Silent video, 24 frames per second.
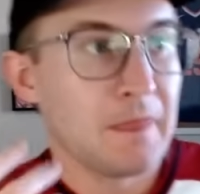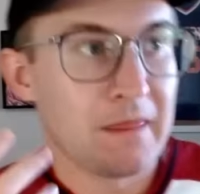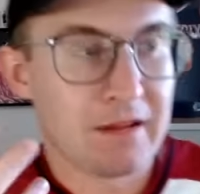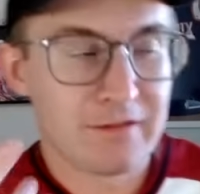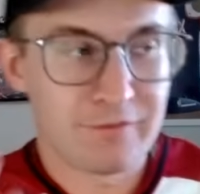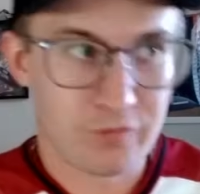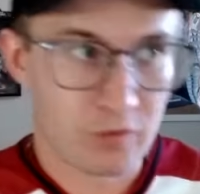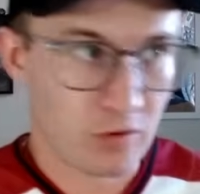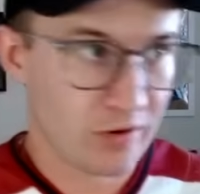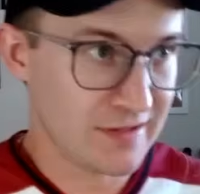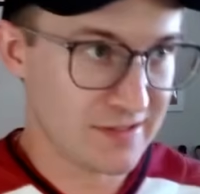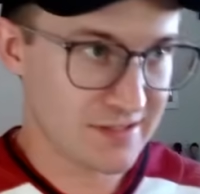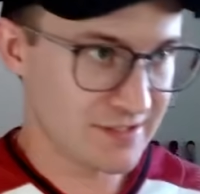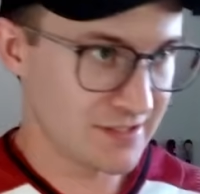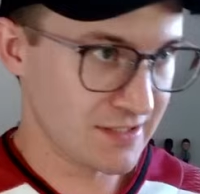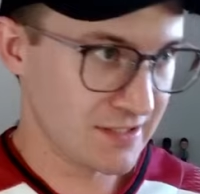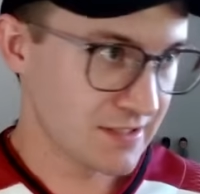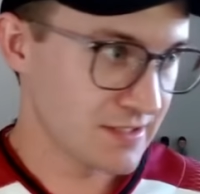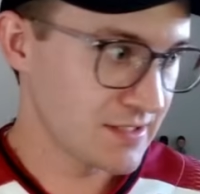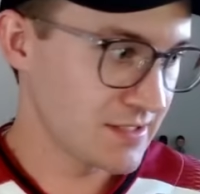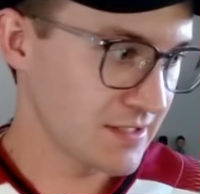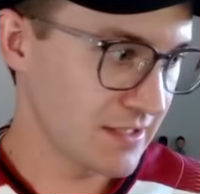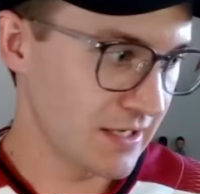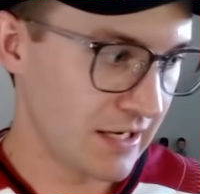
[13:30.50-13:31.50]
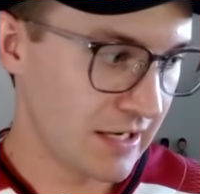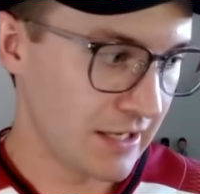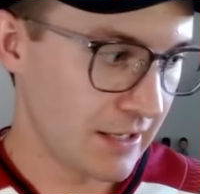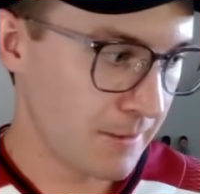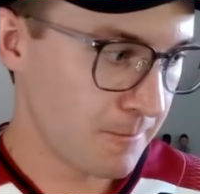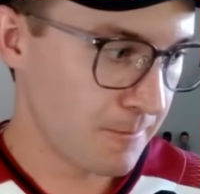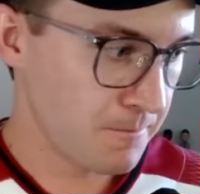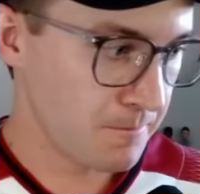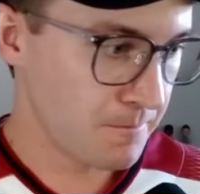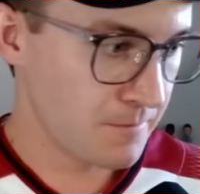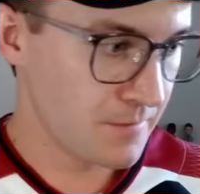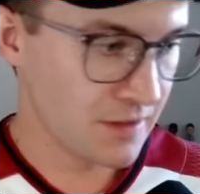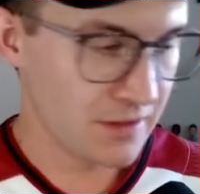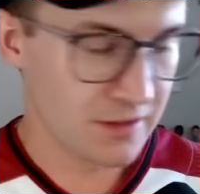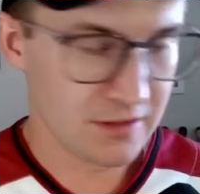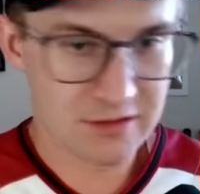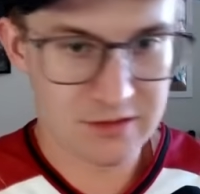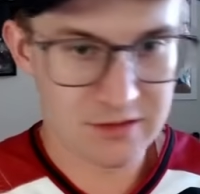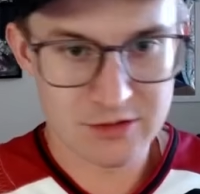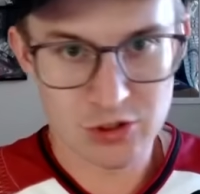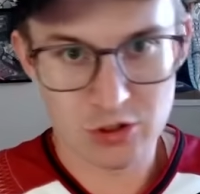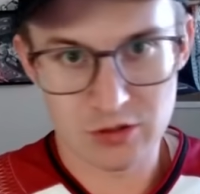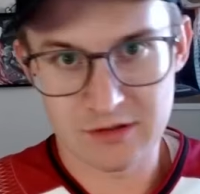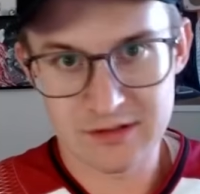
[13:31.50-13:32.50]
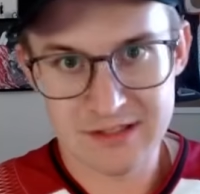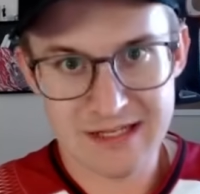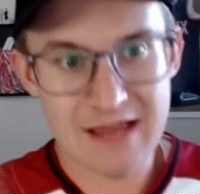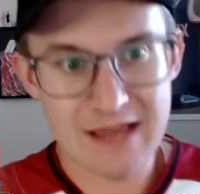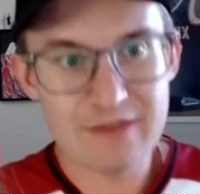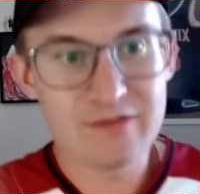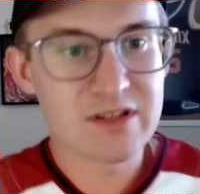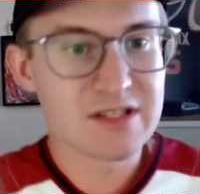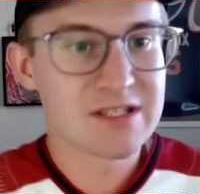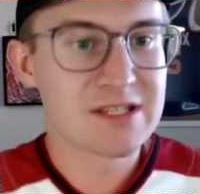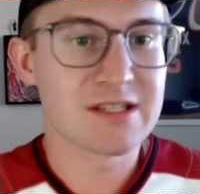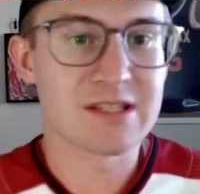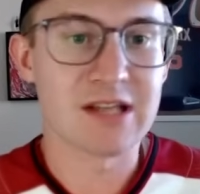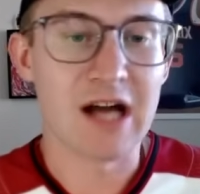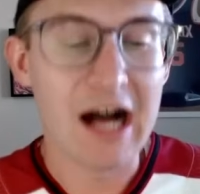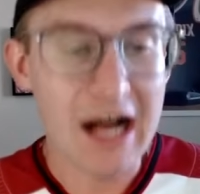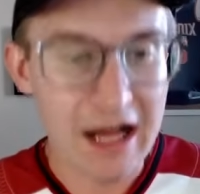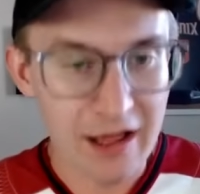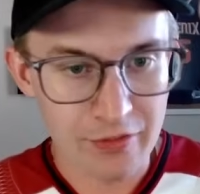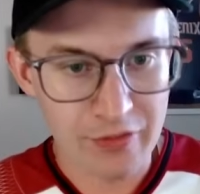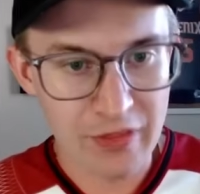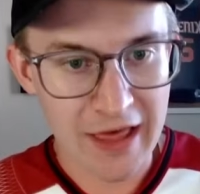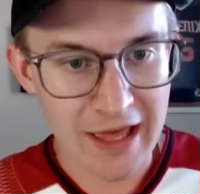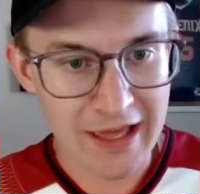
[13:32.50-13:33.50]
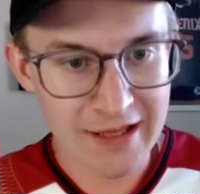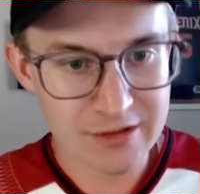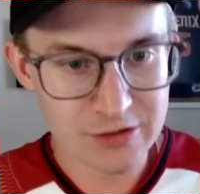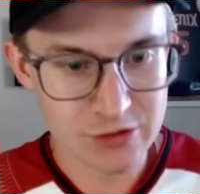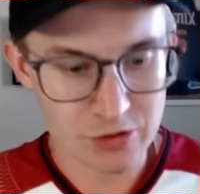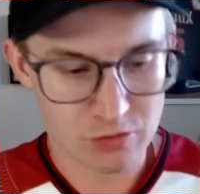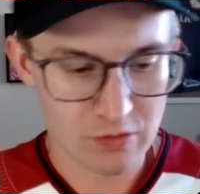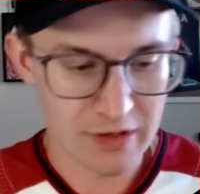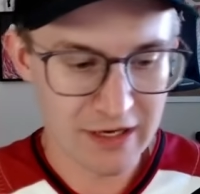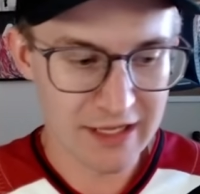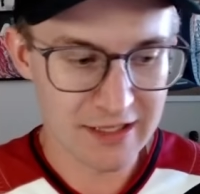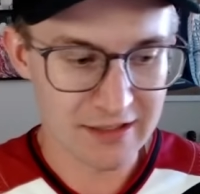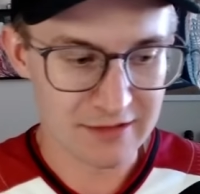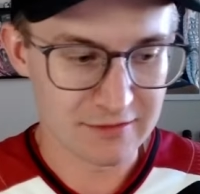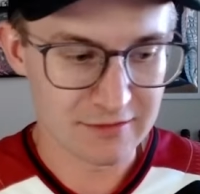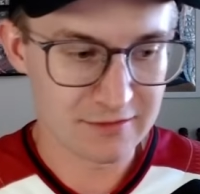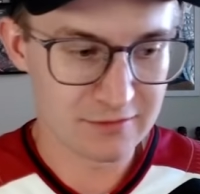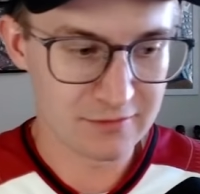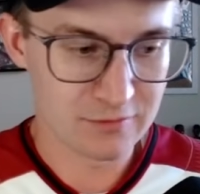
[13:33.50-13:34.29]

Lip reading: for instance, Davis saw that Durant